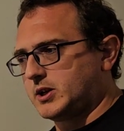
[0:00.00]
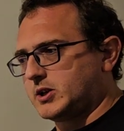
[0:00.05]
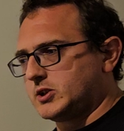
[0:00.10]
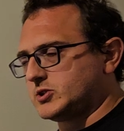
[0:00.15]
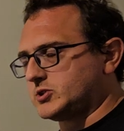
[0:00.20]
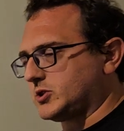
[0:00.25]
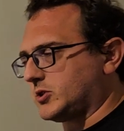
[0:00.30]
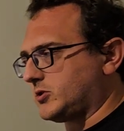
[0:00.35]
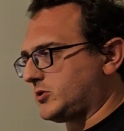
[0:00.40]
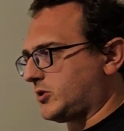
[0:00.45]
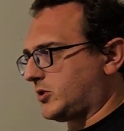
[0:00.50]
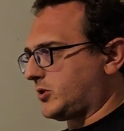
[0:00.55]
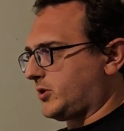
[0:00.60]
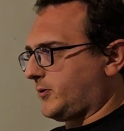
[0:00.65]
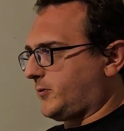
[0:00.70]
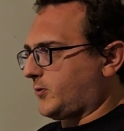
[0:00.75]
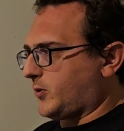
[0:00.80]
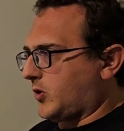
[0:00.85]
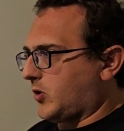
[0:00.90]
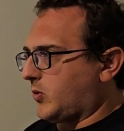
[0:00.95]
So in
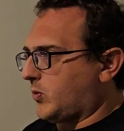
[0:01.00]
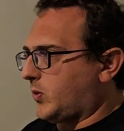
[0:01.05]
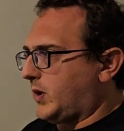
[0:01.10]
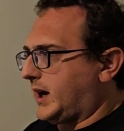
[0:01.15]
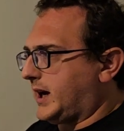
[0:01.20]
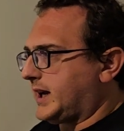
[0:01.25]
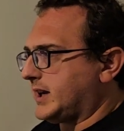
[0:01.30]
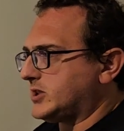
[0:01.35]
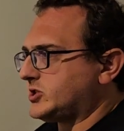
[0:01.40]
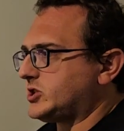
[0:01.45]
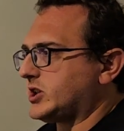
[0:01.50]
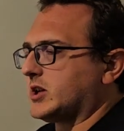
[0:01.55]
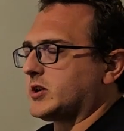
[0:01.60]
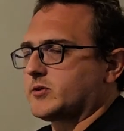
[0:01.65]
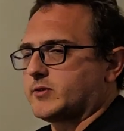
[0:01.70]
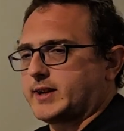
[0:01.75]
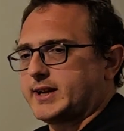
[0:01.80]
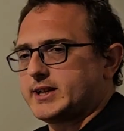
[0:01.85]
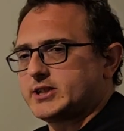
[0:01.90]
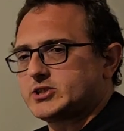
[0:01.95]
order for a wicked
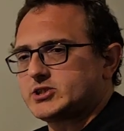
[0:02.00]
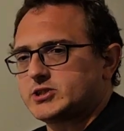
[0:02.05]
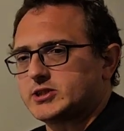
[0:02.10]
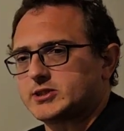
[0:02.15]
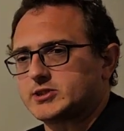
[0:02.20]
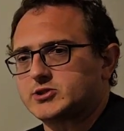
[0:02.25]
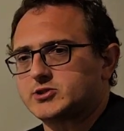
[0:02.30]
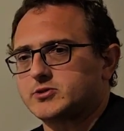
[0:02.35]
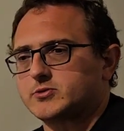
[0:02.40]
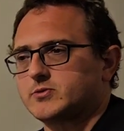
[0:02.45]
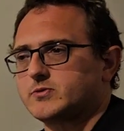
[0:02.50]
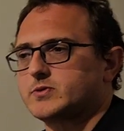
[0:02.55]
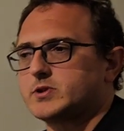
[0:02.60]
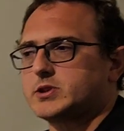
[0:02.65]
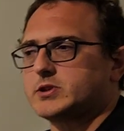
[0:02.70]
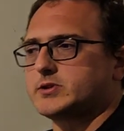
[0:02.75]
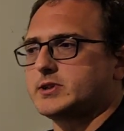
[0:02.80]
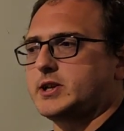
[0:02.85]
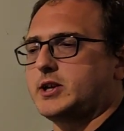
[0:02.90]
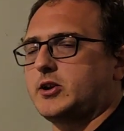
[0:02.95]
generation to
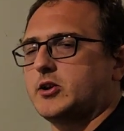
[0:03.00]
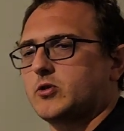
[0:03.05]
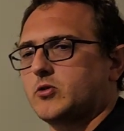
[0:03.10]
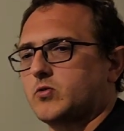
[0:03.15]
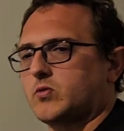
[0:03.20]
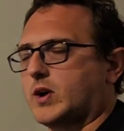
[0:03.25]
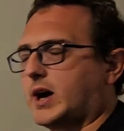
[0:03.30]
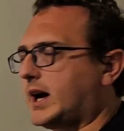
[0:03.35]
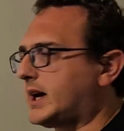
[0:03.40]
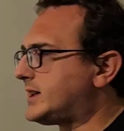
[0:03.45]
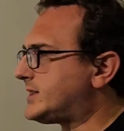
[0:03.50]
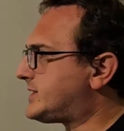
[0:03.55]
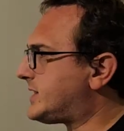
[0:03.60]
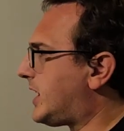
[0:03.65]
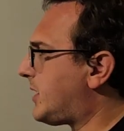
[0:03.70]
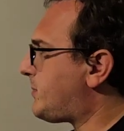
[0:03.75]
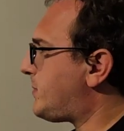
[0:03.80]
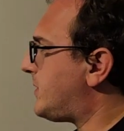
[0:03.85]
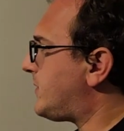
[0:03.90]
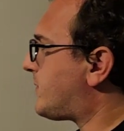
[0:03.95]
really rise
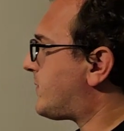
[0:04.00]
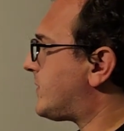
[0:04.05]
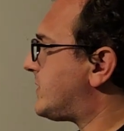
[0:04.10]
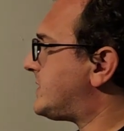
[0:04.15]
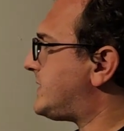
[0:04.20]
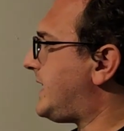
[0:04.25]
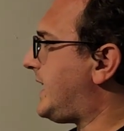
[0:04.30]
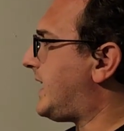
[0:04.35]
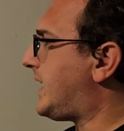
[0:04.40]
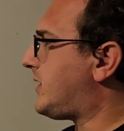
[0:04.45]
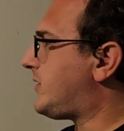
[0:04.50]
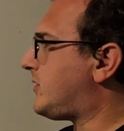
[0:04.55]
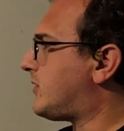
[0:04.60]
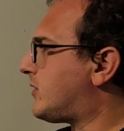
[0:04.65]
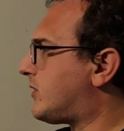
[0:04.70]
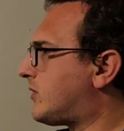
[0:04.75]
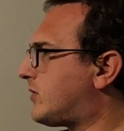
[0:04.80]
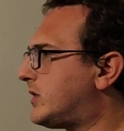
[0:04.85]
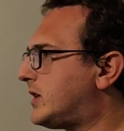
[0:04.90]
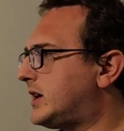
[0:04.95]
up, and for
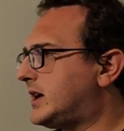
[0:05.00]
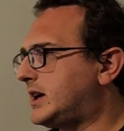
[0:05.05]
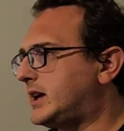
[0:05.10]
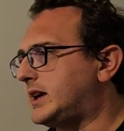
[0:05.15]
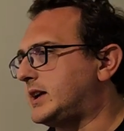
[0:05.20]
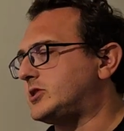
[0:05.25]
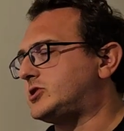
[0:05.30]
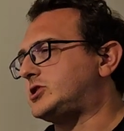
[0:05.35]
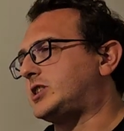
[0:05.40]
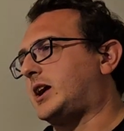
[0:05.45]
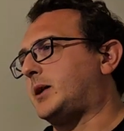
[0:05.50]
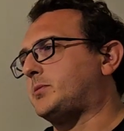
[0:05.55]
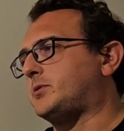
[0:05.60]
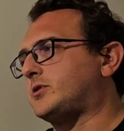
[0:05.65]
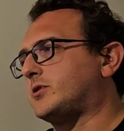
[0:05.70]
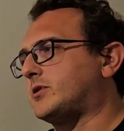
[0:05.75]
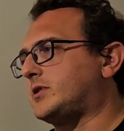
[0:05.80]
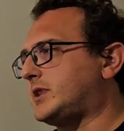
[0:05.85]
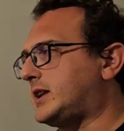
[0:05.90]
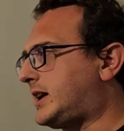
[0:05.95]
Daniel in
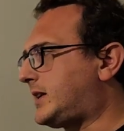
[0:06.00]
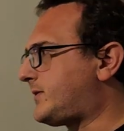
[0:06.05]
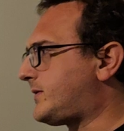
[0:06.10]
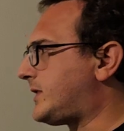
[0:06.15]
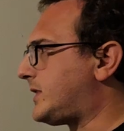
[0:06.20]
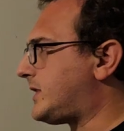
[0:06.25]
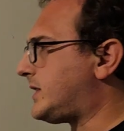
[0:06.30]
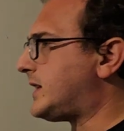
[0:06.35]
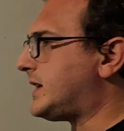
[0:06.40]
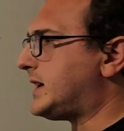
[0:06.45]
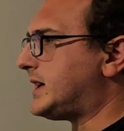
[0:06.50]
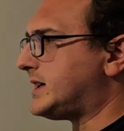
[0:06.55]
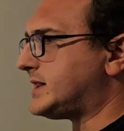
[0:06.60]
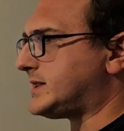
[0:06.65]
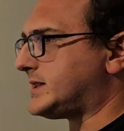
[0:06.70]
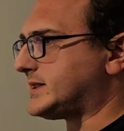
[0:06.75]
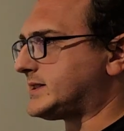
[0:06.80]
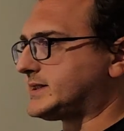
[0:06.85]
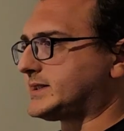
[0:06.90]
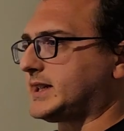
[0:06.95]
chapter 11
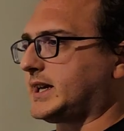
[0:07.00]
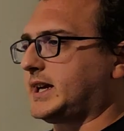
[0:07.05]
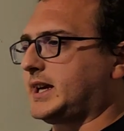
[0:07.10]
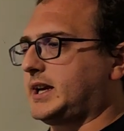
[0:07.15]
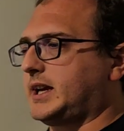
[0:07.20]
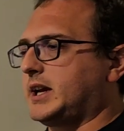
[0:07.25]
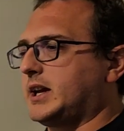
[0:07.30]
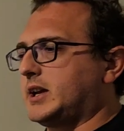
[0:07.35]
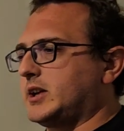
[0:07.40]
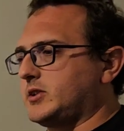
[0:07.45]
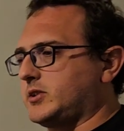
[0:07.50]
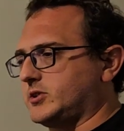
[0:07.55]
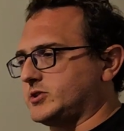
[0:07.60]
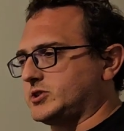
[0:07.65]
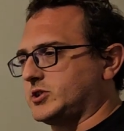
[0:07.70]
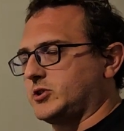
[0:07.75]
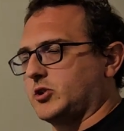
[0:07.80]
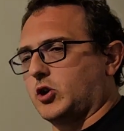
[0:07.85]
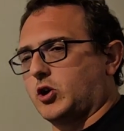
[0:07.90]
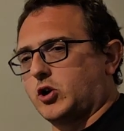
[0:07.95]
to say there's
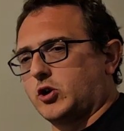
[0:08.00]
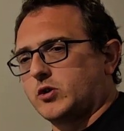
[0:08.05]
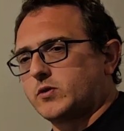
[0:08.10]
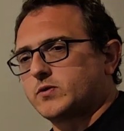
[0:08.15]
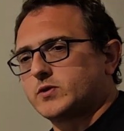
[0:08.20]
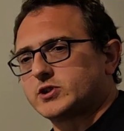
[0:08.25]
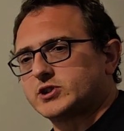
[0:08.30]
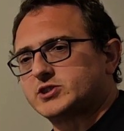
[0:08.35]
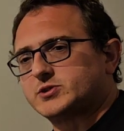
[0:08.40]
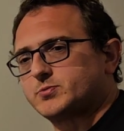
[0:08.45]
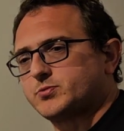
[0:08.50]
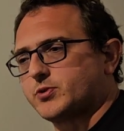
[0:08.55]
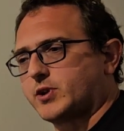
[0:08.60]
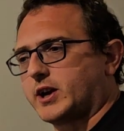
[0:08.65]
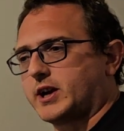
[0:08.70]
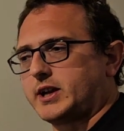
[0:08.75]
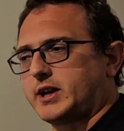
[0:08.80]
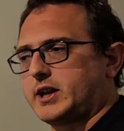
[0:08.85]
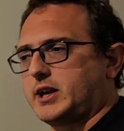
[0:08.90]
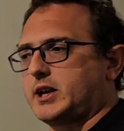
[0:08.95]
an
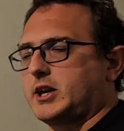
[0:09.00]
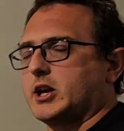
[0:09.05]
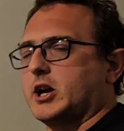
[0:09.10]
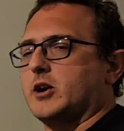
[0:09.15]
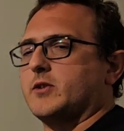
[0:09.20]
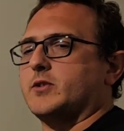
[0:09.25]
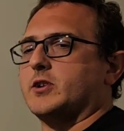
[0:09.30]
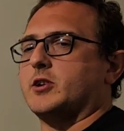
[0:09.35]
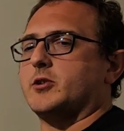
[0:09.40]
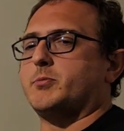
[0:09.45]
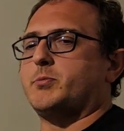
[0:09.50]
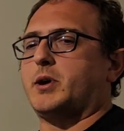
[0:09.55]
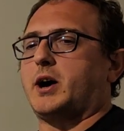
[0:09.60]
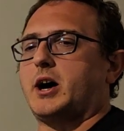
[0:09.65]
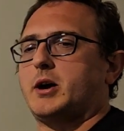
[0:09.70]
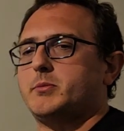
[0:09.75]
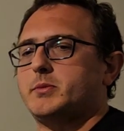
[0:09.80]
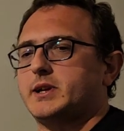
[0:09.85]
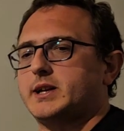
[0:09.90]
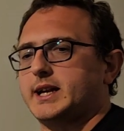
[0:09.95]
overspreading of an
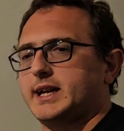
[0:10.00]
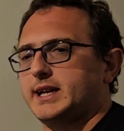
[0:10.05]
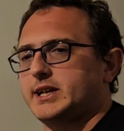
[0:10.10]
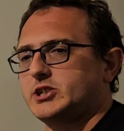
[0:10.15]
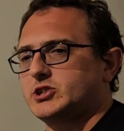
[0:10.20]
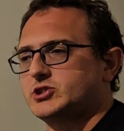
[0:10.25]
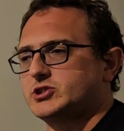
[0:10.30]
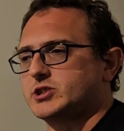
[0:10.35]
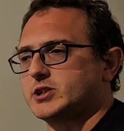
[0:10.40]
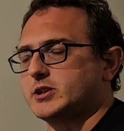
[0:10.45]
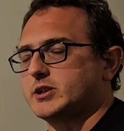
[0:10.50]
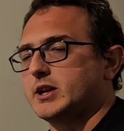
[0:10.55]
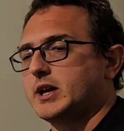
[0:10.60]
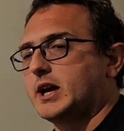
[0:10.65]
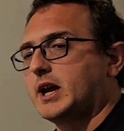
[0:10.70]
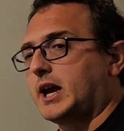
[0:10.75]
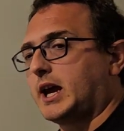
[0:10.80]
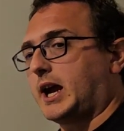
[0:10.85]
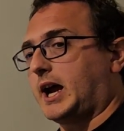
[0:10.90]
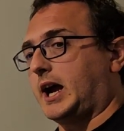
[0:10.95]
abomination,
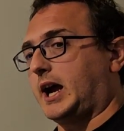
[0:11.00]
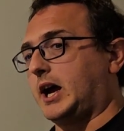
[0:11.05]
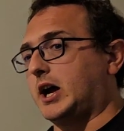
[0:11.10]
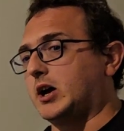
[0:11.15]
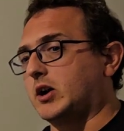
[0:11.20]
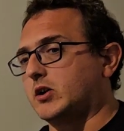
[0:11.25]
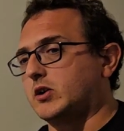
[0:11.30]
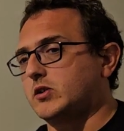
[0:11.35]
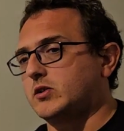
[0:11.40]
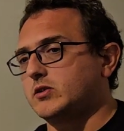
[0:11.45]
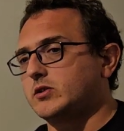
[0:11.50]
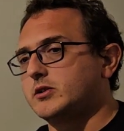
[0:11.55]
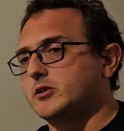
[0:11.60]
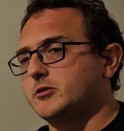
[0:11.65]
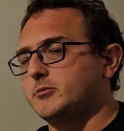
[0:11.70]
hell,